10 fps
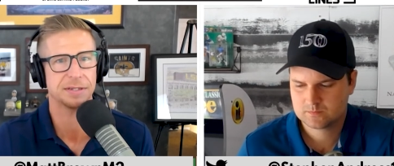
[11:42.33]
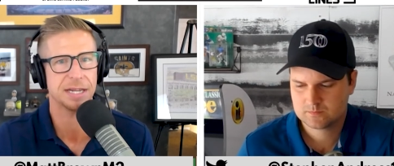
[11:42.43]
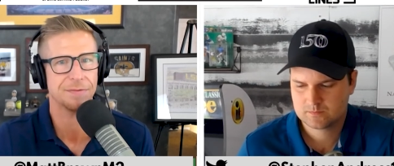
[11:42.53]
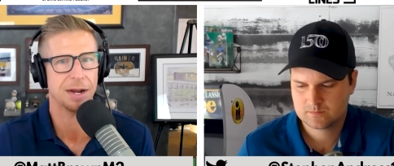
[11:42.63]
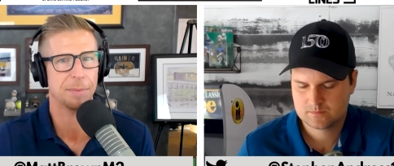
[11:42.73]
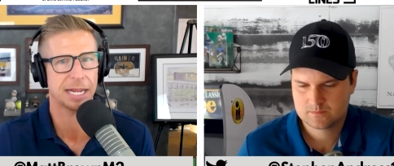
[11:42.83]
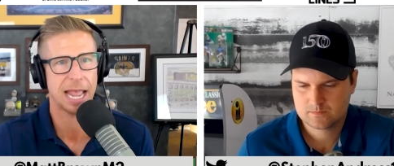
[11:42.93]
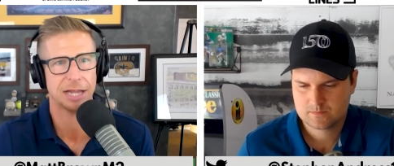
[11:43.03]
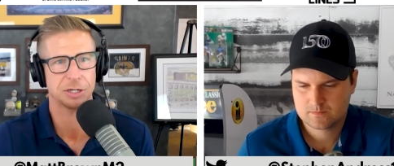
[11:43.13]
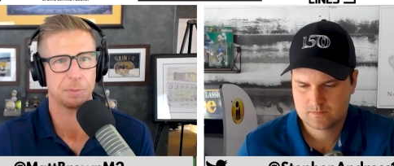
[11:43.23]
Speaker 1: Steven, I'm going to
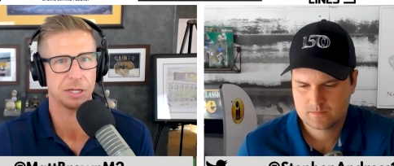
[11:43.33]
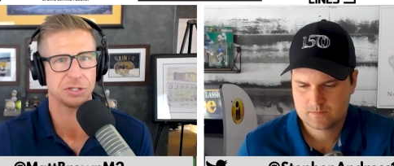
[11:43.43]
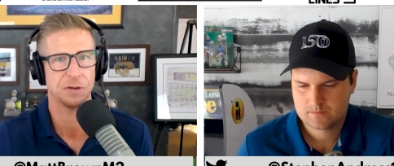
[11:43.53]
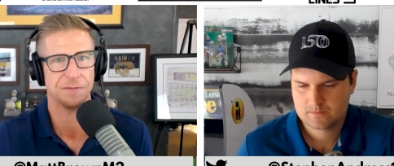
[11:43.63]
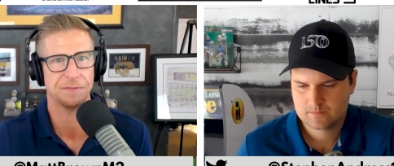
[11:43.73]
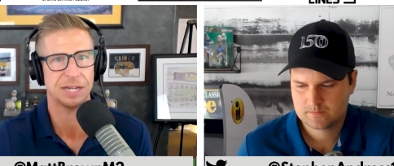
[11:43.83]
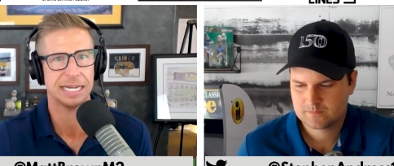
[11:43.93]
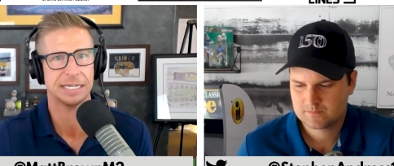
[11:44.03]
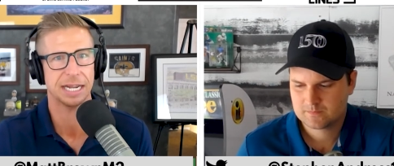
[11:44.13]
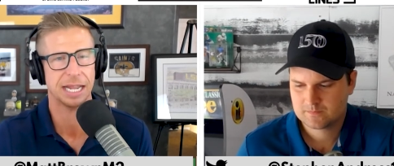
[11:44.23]
cash a plus 215
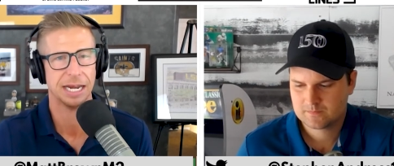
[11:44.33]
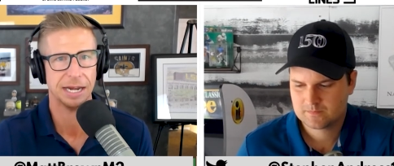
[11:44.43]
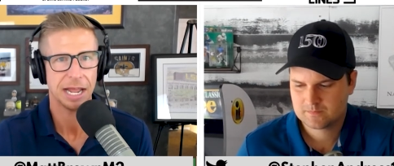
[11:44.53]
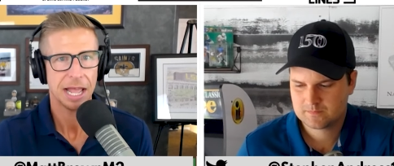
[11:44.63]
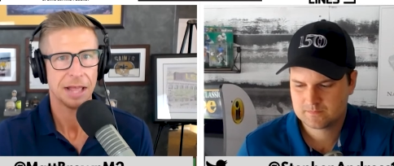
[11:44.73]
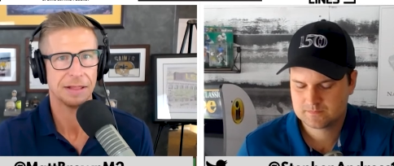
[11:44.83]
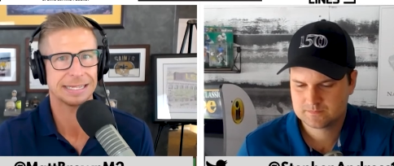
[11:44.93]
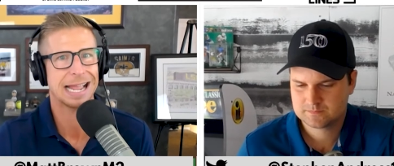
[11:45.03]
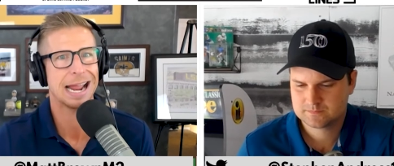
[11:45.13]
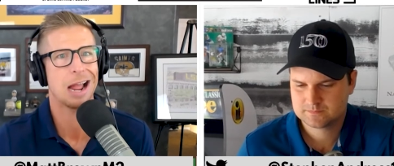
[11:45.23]
ticket. And that's
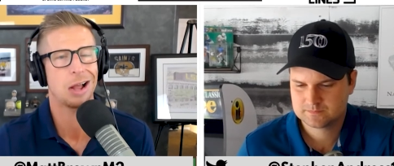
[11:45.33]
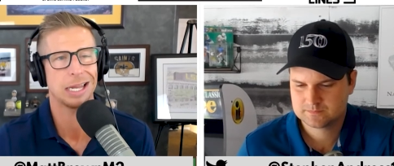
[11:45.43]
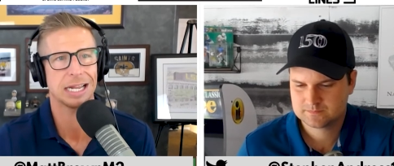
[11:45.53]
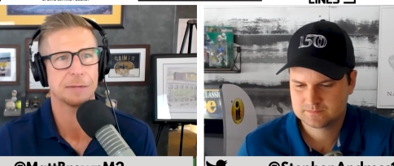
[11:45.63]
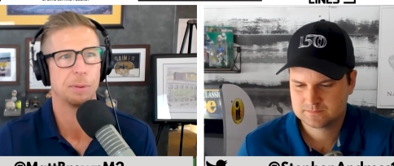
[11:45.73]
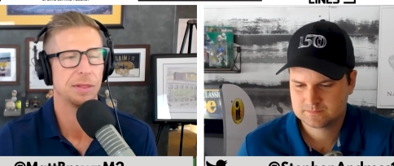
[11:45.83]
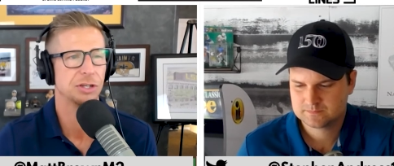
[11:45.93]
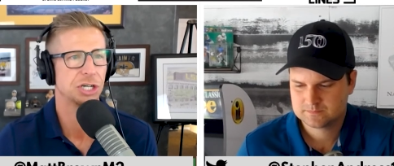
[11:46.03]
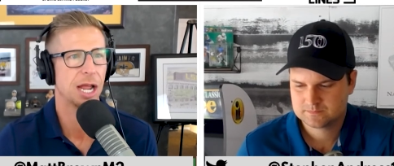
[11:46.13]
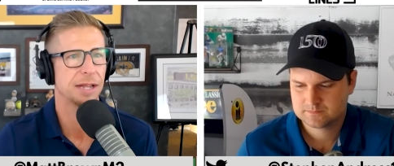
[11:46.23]
kind of how I like to play the
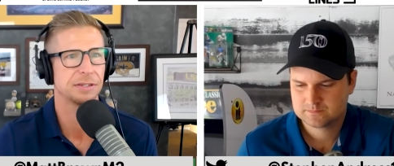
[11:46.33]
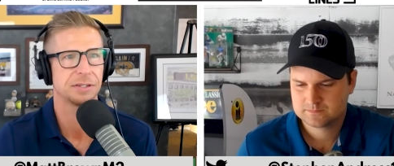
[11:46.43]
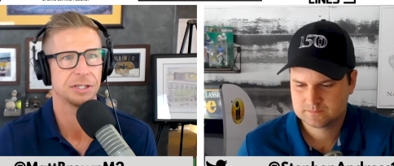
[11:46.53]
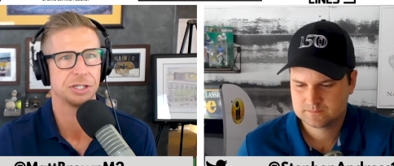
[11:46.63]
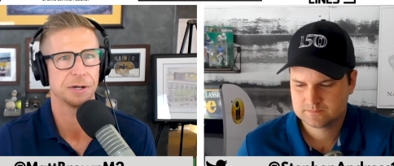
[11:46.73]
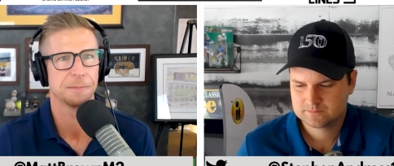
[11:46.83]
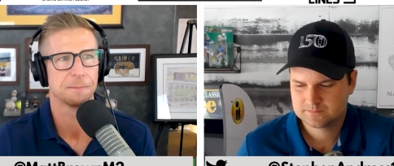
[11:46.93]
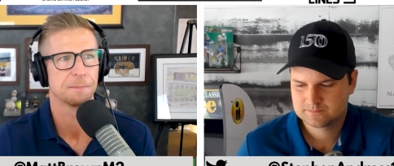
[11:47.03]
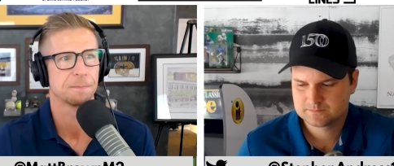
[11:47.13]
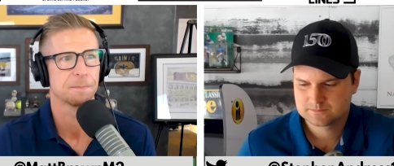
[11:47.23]
Giants this year.
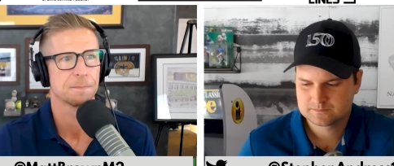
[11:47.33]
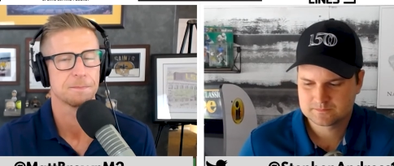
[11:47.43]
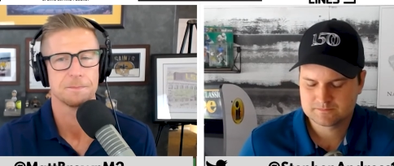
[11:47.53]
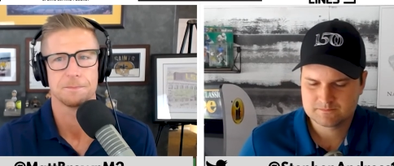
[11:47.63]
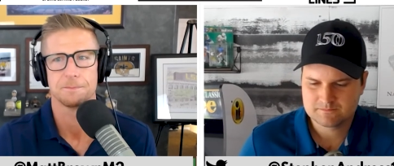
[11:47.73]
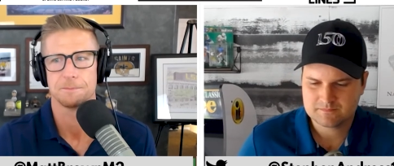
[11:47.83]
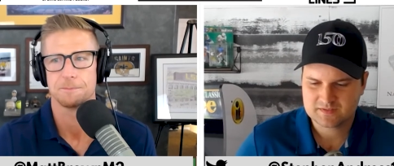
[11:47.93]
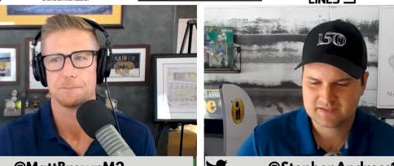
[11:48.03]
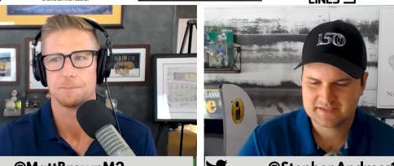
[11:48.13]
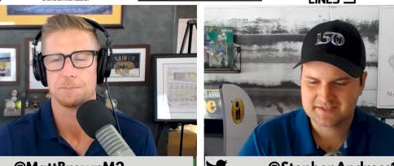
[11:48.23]

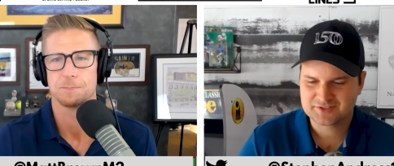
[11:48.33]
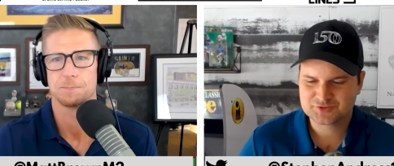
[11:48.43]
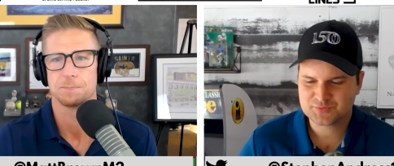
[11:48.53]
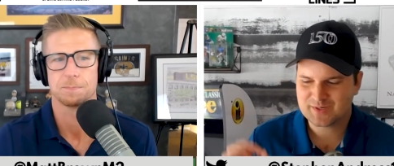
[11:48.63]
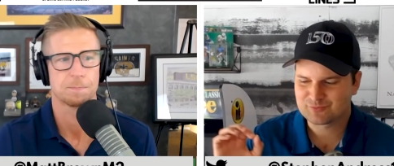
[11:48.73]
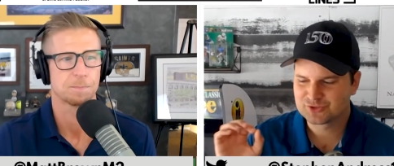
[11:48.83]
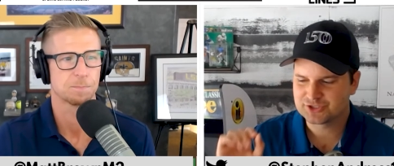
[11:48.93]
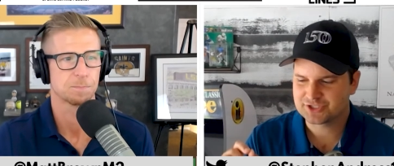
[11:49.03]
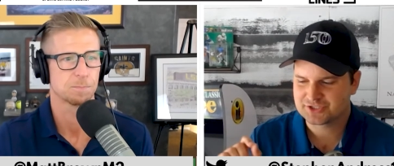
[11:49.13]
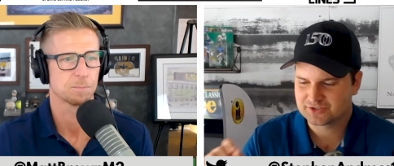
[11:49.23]
Speaker 2: Here's what I'm really
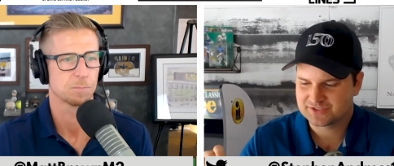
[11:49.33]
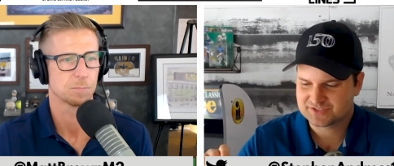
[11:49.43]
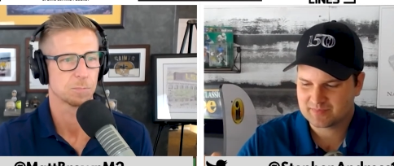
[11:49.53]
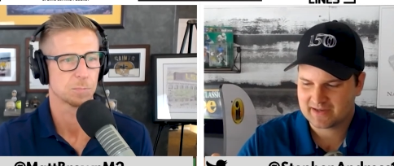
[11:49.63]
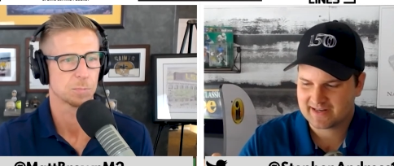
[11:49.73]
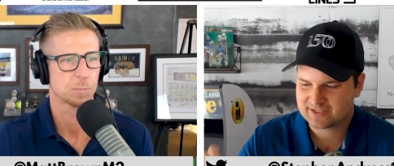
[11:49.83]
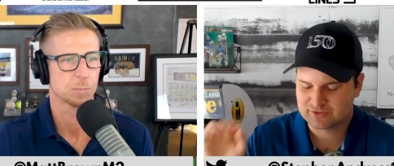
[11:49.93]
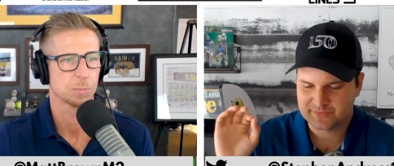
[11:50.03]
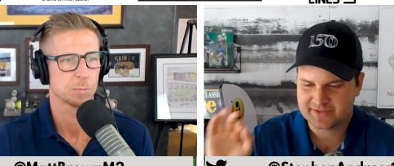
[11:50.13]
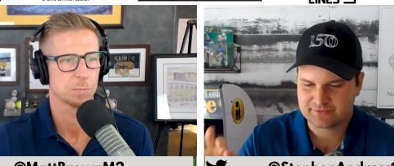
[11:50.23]
curious about. And I agree
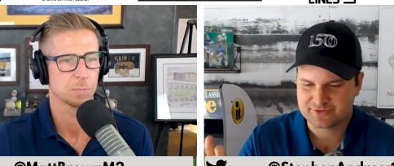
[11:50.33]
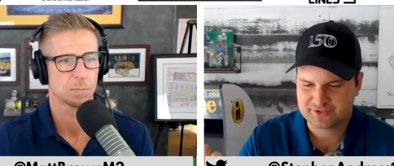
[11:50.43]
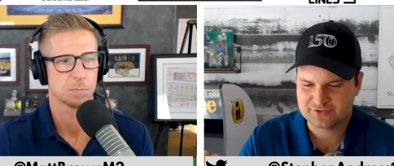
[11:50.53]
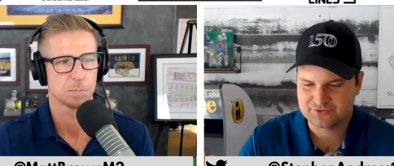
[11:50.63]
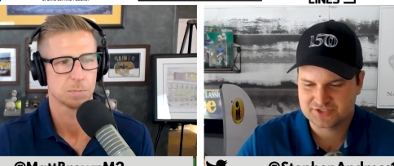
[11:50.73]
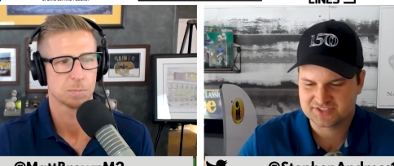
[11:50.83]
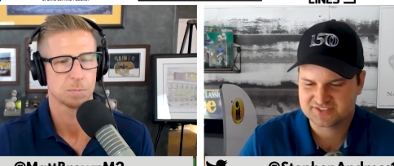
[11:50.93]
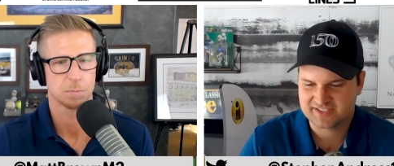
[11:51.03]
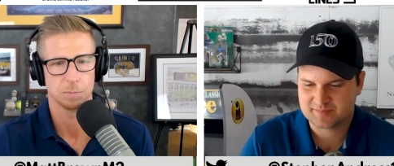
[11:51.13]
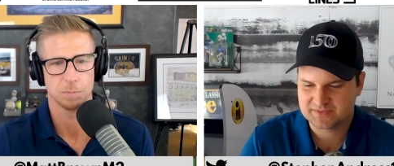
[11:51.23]
with everything you just
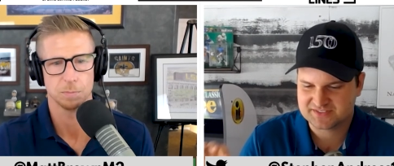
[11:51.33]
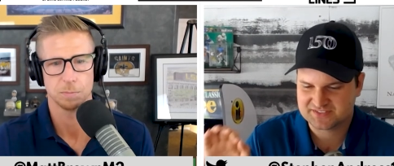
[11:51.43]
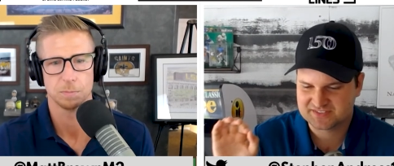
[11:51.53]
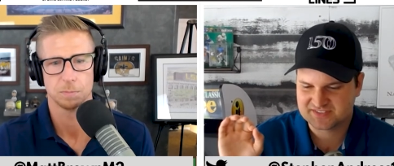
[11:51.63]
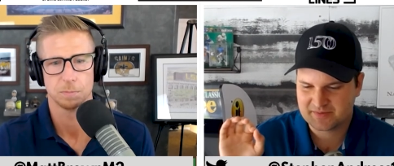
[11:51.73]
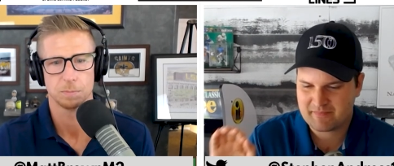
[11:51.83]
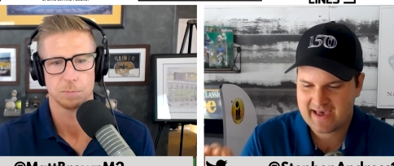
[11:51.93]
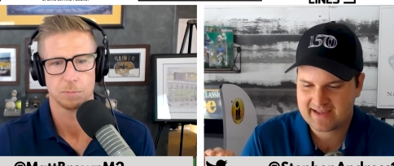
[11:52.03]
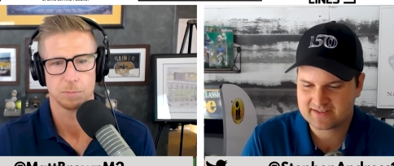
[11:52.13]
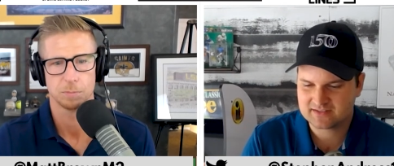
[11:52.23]
said, but
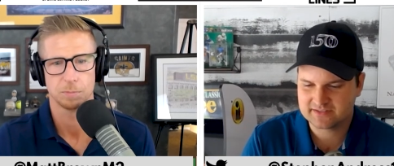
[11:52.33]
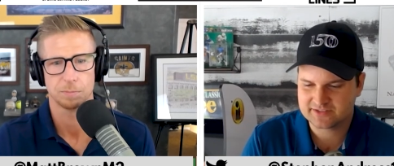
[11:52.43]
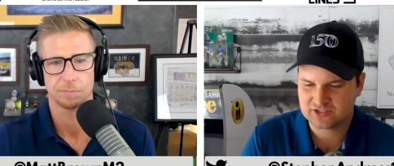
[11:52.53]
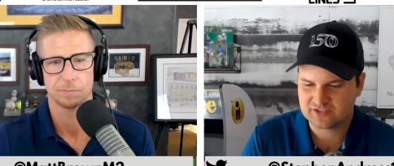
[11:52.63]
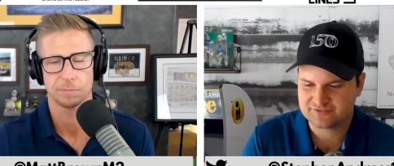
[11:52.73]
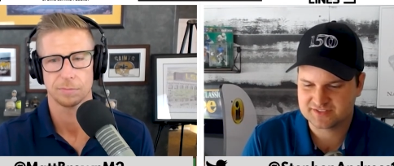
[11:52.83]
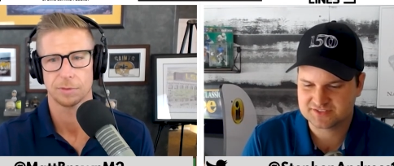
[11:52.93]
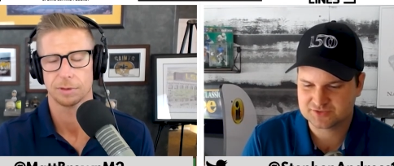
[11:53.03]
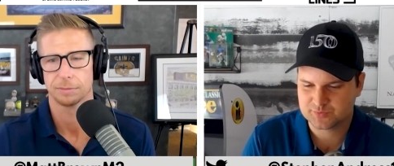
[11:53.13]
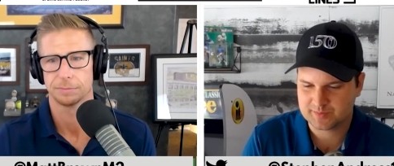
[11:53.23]
schematically on offense, this
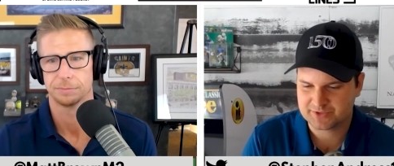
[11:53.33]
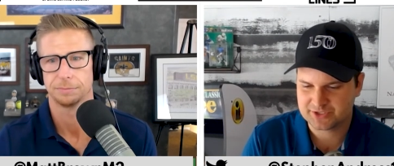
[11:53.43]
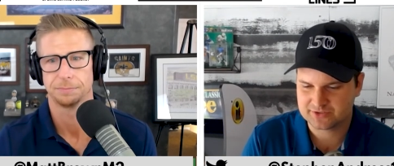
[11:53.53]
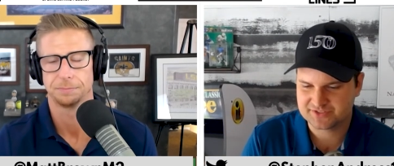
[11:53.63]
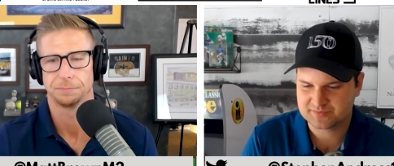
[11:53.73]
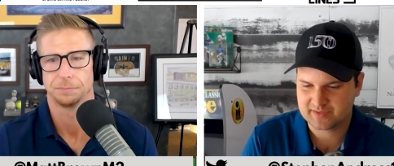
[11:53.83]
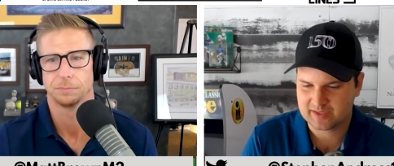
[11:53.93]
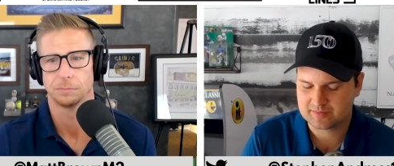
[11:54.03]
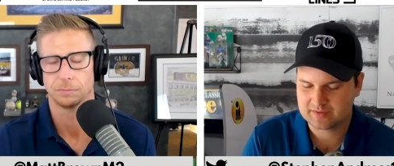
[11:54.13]
is what I'm curious about.